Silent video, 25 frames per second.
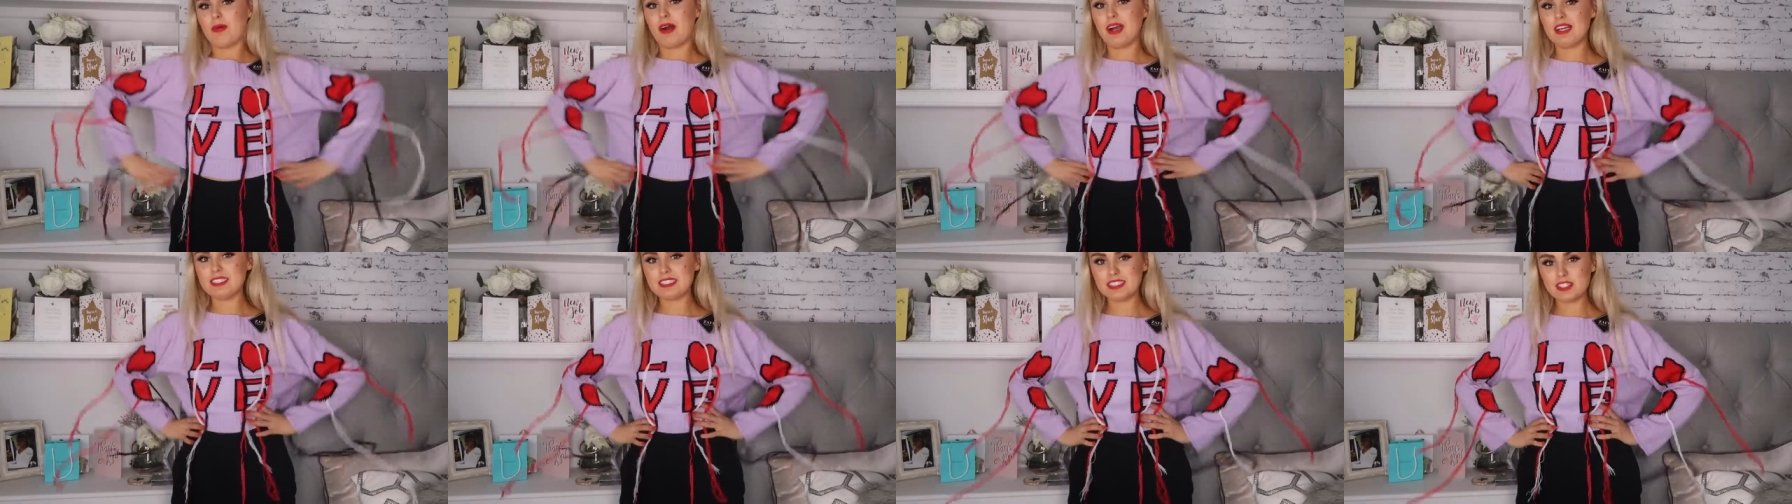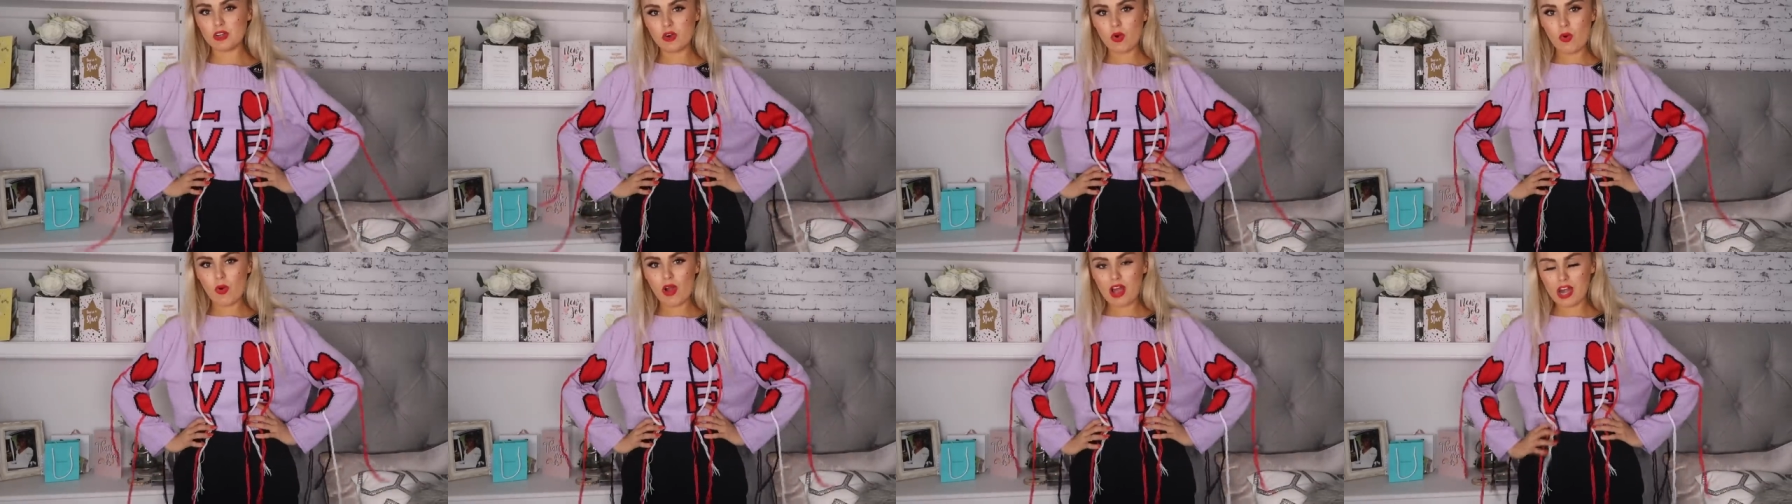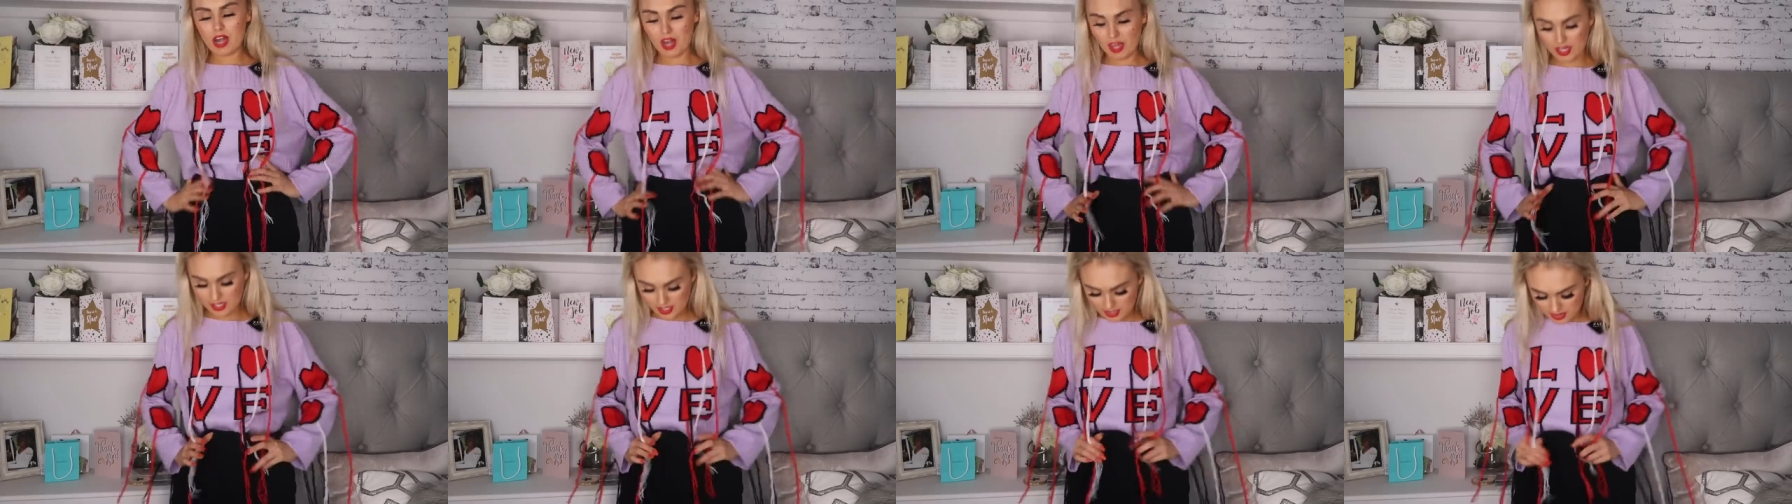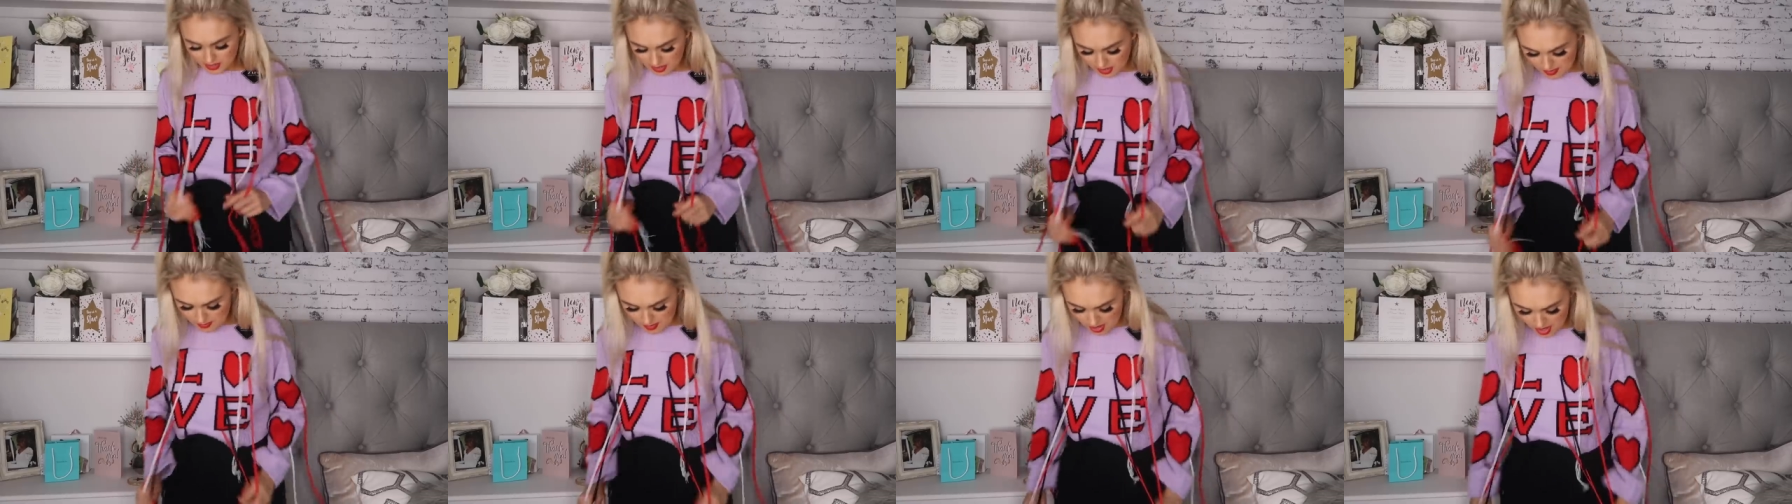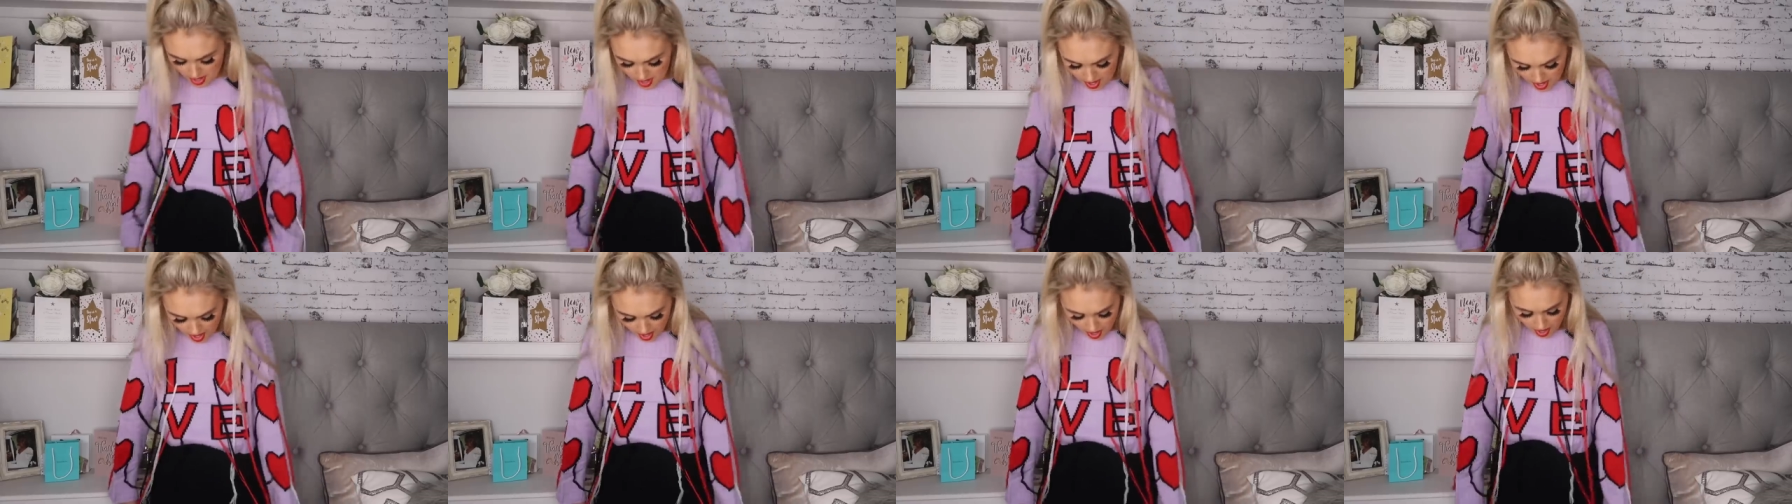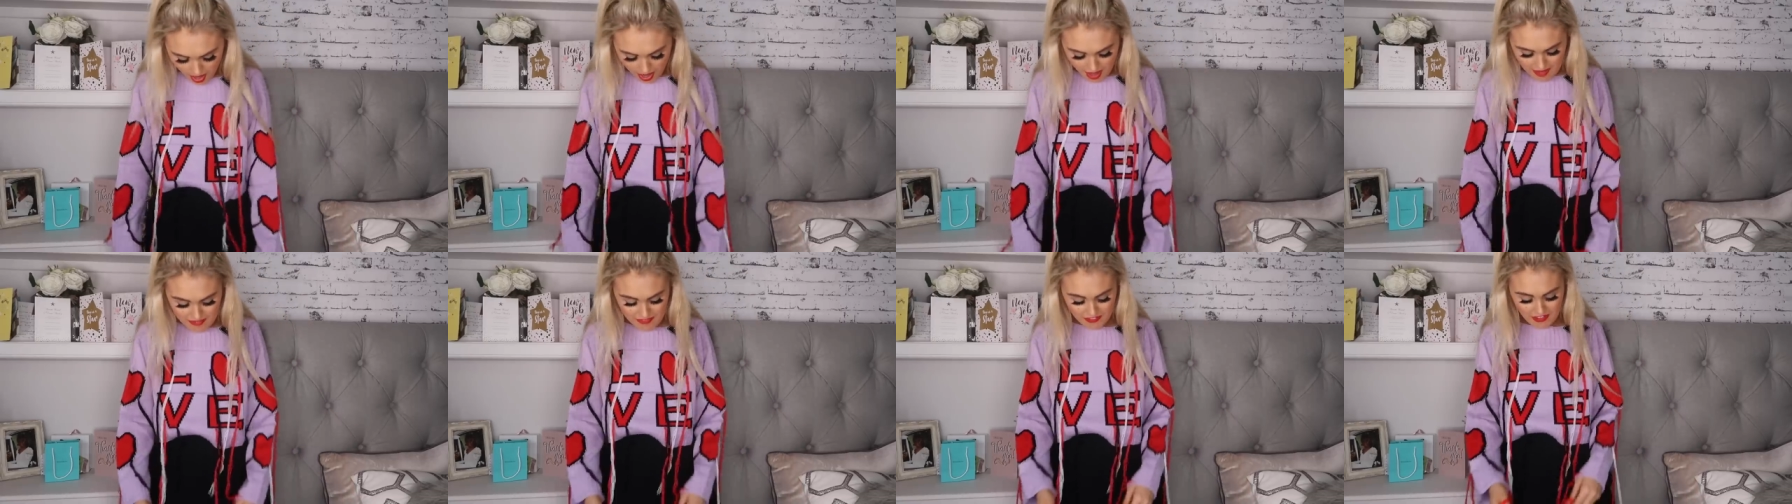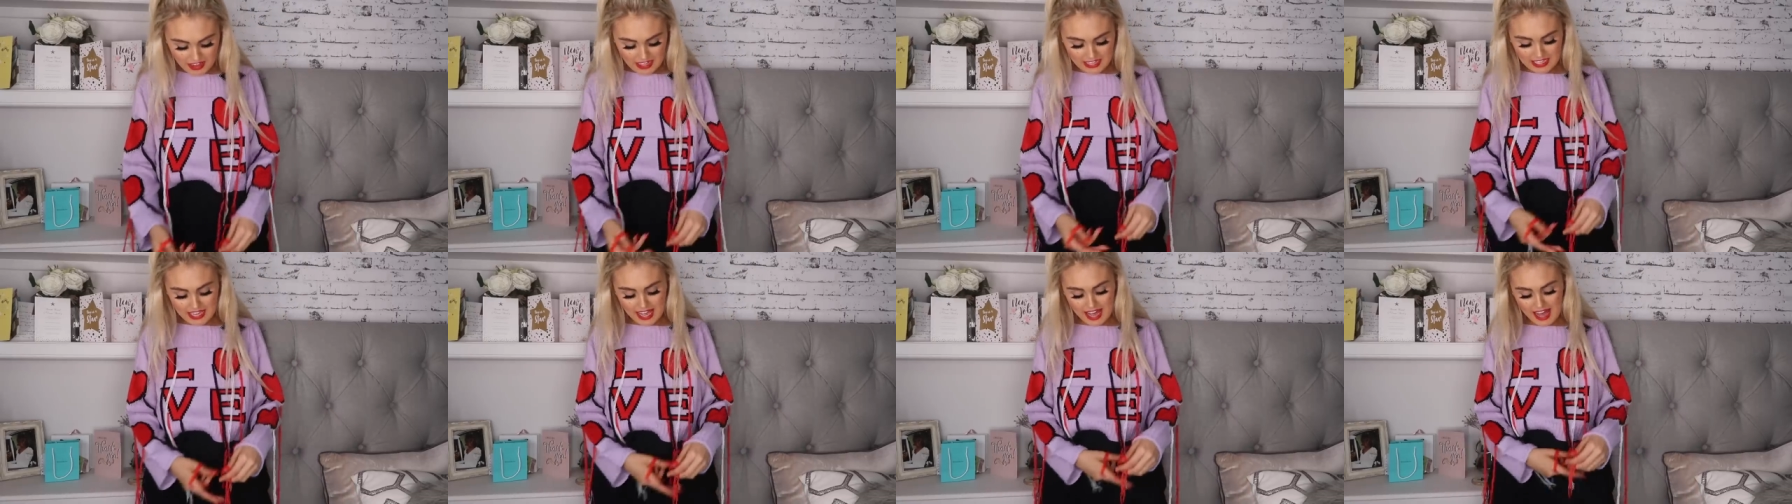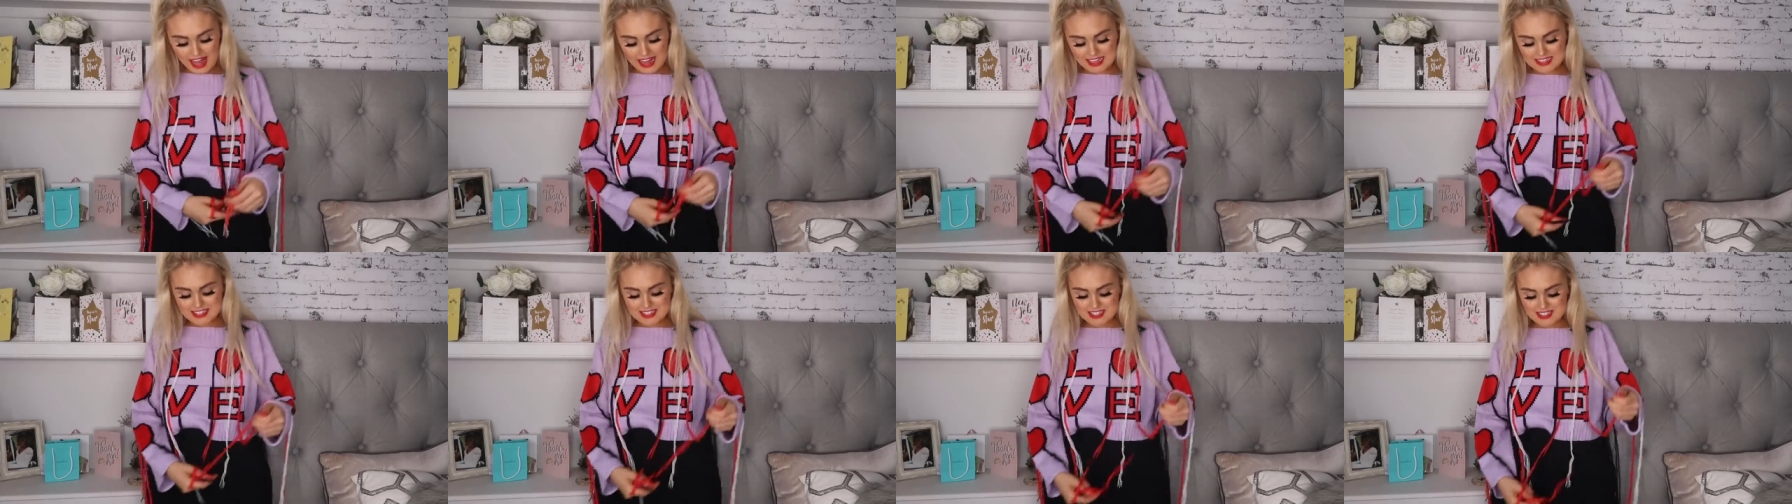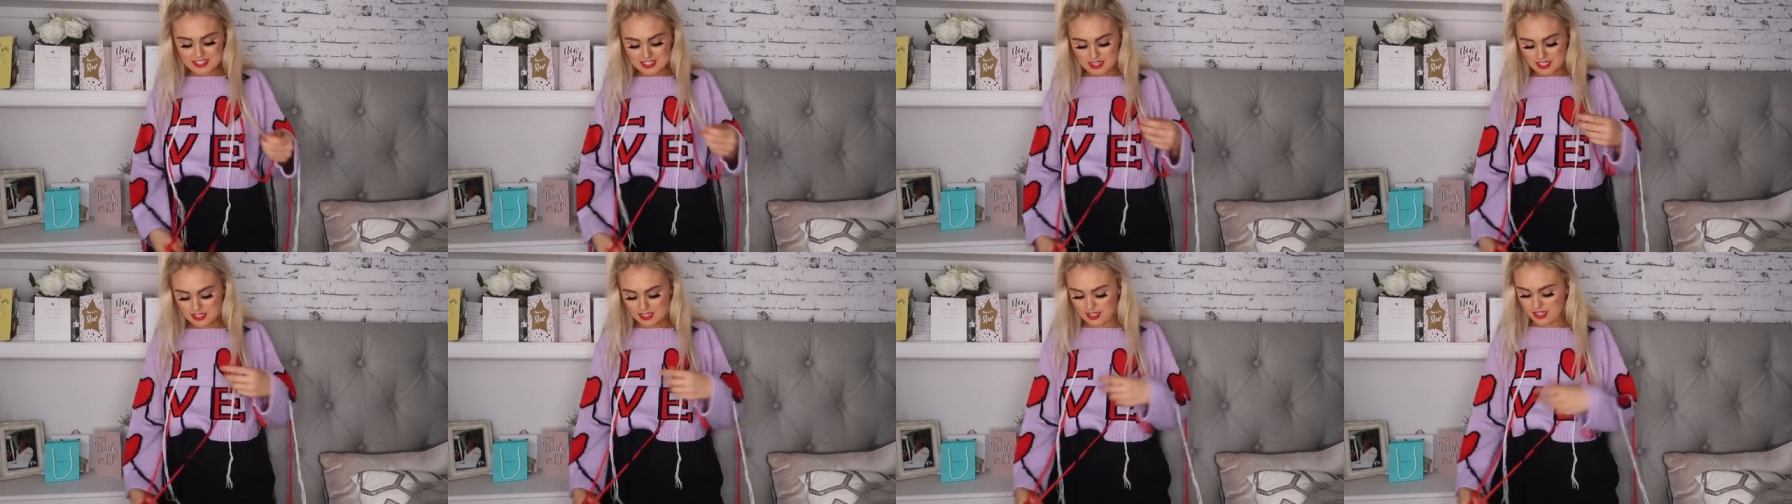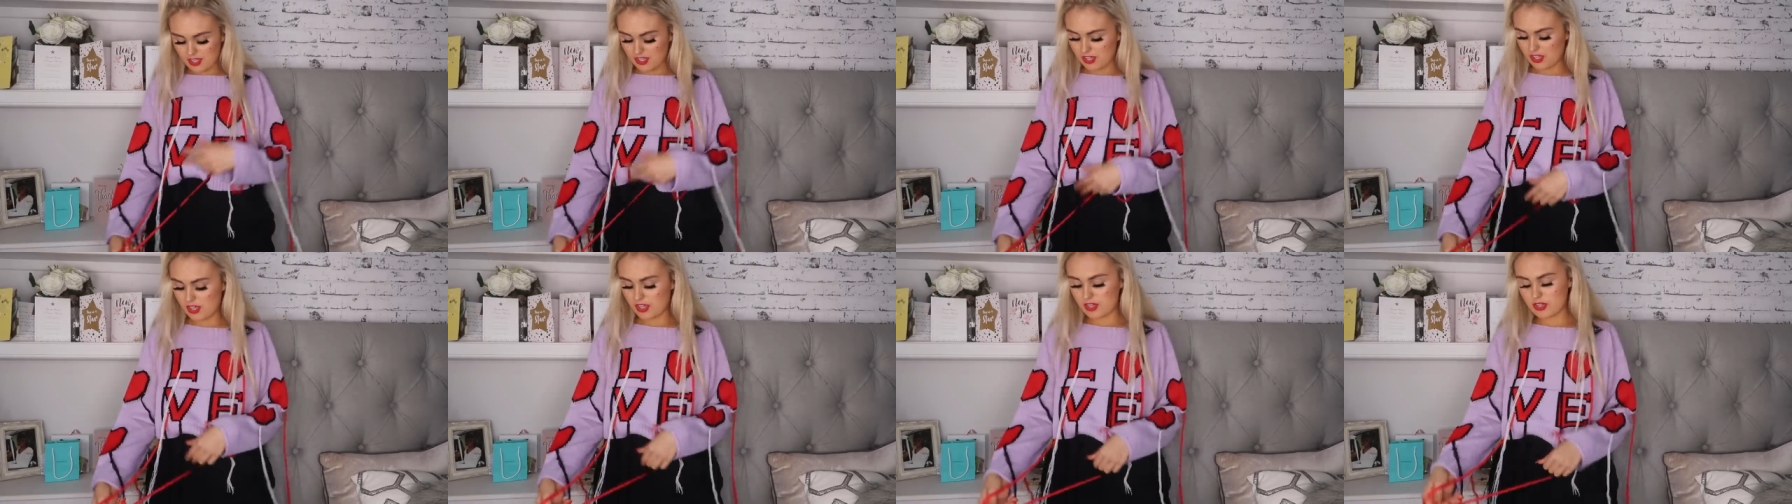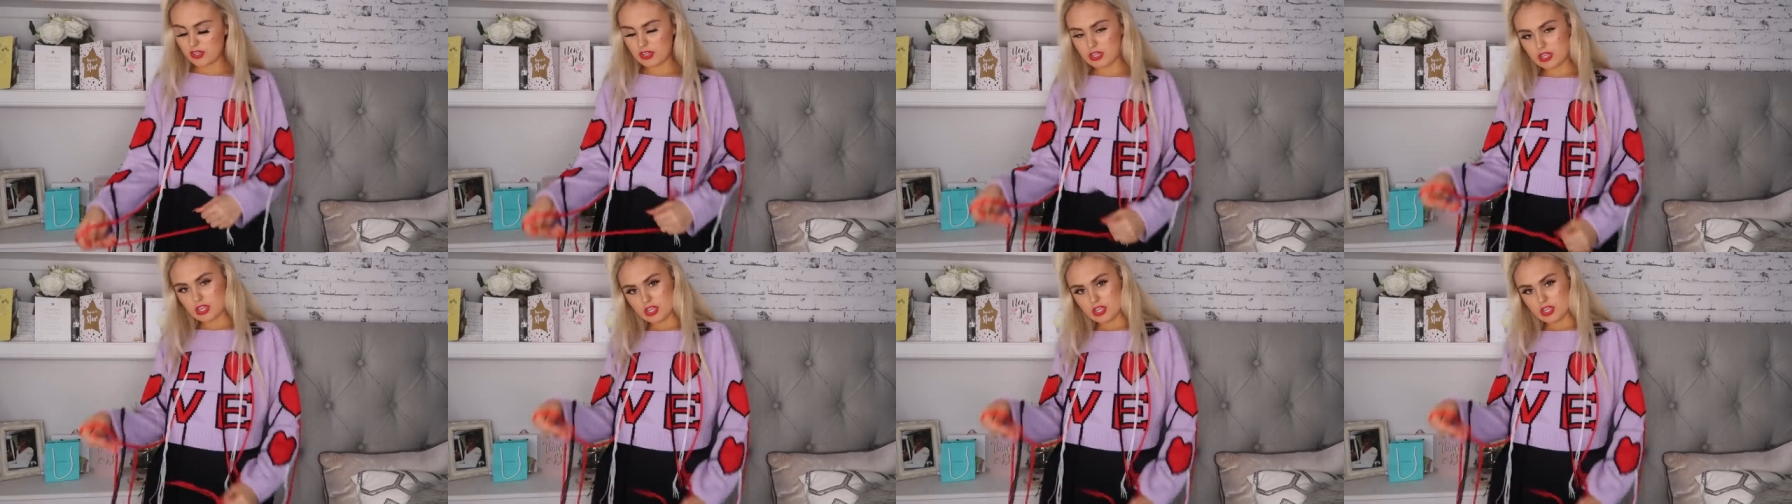but I still quite like them. I feel like it adds to the look,